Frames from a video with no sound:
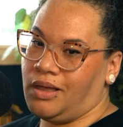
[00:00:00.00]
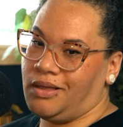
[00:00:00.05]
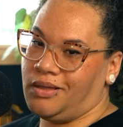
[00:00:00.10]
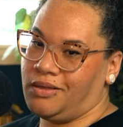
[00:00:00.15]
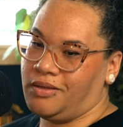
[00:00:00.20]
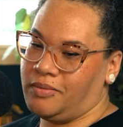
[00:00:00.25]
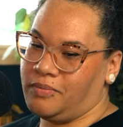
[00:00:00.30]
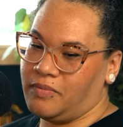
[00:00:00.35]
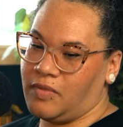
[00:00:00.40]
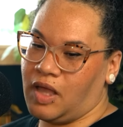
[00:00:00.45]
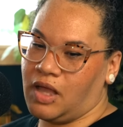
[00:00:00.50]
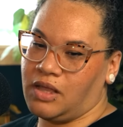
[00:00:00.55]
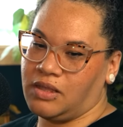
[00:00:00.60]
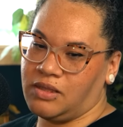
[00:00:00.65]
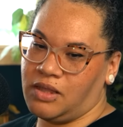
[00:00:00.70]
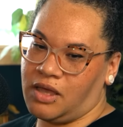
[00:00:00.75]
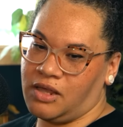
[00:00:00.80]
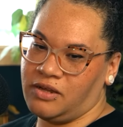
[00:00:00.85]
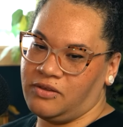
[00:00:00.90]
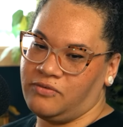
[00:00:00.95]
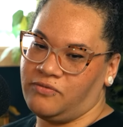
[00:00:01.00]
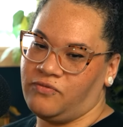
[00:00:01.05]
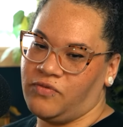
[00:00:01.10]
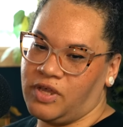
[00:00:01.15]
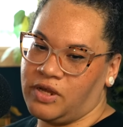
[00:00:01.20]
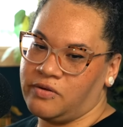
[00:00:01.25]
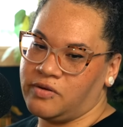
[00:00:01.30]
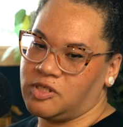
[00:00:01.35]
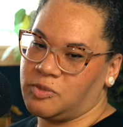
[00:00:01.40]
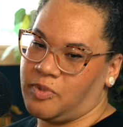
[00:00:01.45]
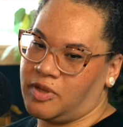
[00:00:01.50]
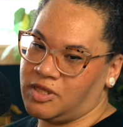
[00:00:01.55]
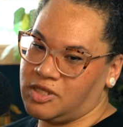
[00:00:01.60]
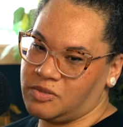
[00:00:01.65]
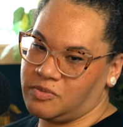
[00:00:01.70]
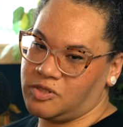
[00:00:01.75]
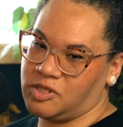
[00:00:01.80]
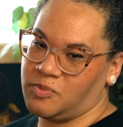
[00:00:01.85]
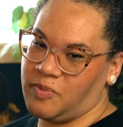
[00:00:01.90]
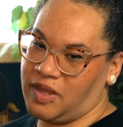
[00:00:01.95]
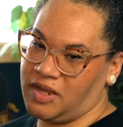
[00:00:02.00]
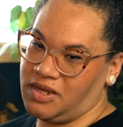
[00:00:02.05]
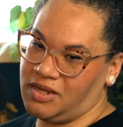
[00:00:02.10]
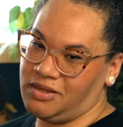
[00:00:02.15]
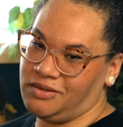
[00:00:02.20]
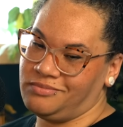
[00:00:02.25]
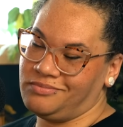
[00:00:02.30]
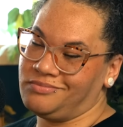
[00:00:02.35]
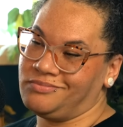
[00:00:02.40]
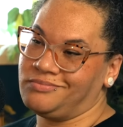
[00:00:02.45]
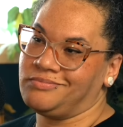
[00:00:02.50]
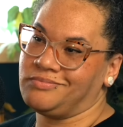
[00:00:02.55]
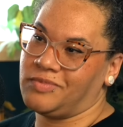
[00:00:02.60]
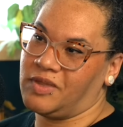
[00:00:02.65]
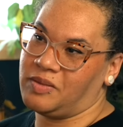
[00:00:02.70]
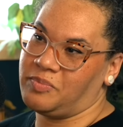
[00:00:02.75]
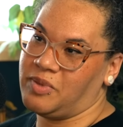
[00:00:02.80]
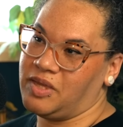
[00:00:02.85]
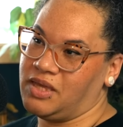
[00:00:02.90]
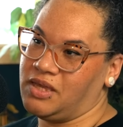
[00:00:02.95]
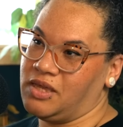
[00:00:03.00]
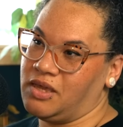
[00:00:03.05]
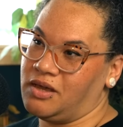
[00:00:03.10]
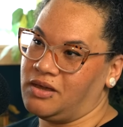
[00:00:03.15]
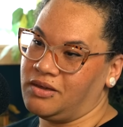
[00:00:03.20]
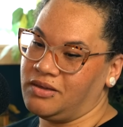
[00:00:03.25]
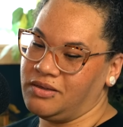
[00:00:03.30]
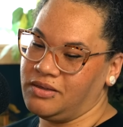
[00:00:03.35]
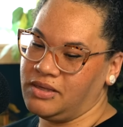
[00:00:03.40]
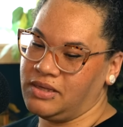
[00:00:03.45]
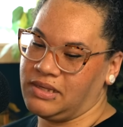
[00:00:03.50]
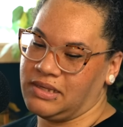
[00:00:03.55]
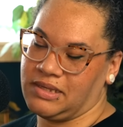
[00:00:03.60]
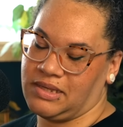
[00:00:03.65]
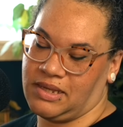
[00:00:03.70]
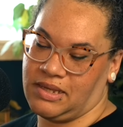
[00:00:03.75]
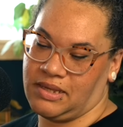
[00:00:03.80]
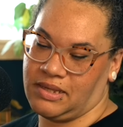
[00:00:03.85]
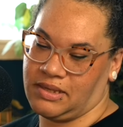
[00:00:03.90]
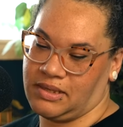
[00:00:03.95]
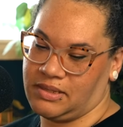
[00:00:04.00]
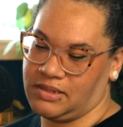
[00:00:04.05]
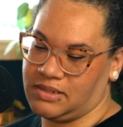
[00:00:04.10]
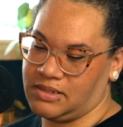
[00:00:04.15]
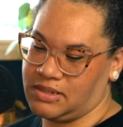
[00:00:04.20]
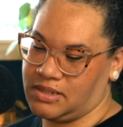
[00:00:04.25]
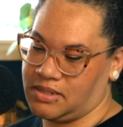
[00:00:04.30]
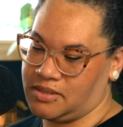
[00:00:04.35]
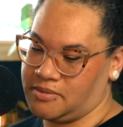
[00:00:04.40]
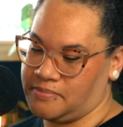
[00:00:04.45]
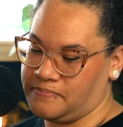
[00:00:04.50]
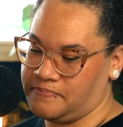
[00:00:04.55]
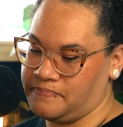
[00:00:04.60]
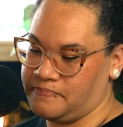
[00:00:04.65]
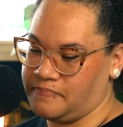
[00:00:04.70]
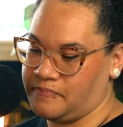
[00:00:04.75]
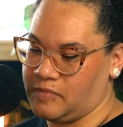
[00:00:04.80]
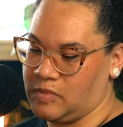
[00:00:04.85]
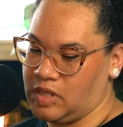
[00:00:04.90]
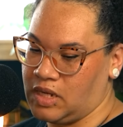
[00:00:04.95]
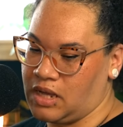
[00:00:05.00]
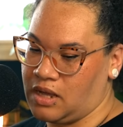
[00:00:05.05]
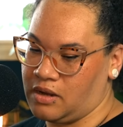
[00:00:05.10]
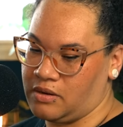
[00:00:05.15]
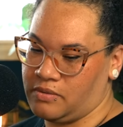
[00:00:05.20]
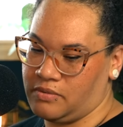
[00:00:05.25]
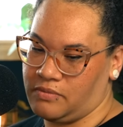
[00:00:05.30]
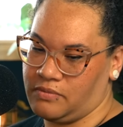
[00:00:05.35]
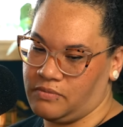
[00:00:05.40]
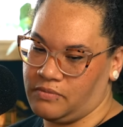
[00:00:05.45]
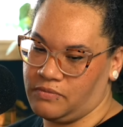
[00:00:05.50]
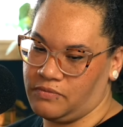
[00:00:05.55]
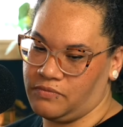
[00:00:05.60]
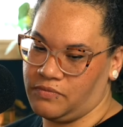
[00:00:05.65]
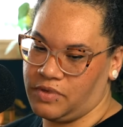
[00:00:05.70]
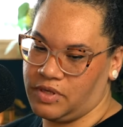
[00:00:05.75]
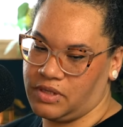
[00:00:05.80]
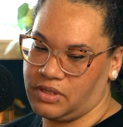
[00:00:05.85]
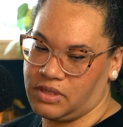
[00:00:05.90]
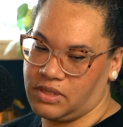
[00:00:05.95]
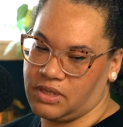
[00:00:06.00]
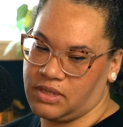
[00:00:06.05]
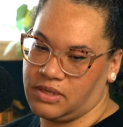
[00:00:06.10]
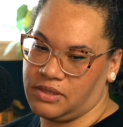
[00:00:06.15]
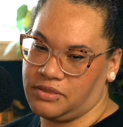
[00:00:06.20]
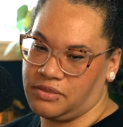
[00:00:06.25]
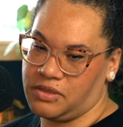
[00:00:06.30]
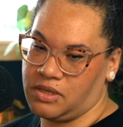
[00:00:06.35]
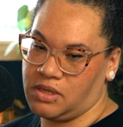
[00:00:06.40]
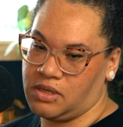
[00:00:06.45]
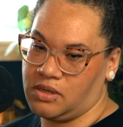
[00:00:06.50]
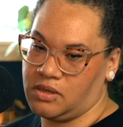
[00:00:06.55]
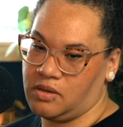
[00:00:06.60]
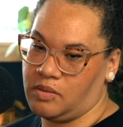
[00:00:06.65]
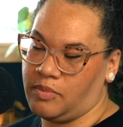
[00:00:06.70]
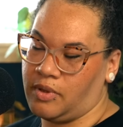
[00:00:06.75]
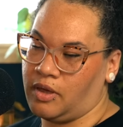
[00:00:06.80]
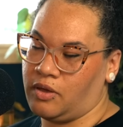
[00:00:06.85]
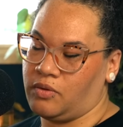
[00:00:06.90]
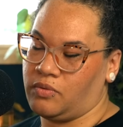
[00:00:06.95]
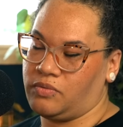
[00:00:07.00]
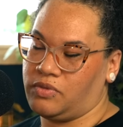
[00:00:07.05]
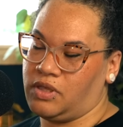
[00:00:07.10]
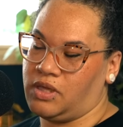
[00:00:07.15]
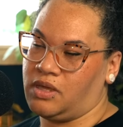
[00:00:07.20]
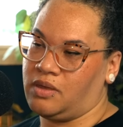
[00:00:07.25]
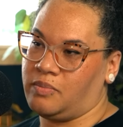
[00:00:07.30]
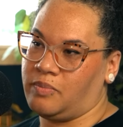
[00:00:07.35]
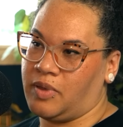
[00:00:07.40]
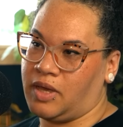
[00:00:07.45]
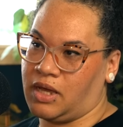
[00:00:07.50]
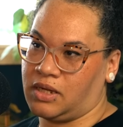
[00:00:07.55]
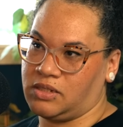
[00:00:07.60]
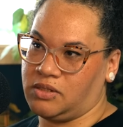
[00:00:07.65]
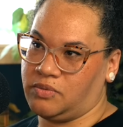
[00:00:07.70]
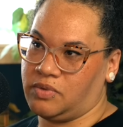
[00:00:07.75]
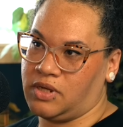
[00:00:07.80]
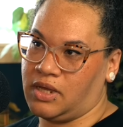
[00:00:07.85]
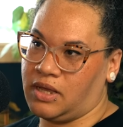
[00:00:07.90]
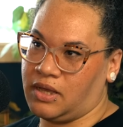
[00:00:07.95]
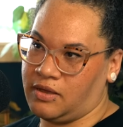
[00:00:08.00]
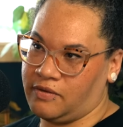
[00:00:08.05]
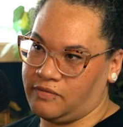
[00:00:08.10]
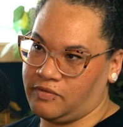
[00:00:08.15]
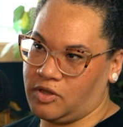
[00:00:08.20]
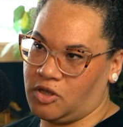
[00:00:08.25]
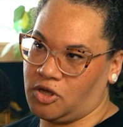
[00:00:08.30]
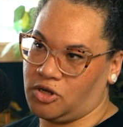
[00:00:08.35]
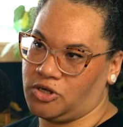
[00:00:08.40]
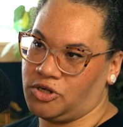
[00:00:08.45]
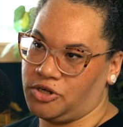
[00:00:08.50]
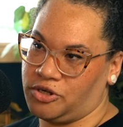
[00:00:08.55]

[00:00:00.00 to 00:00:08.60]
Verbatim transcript: Um, a lot of irresponsible spending and being young and um, not really thinking about the impact it would have long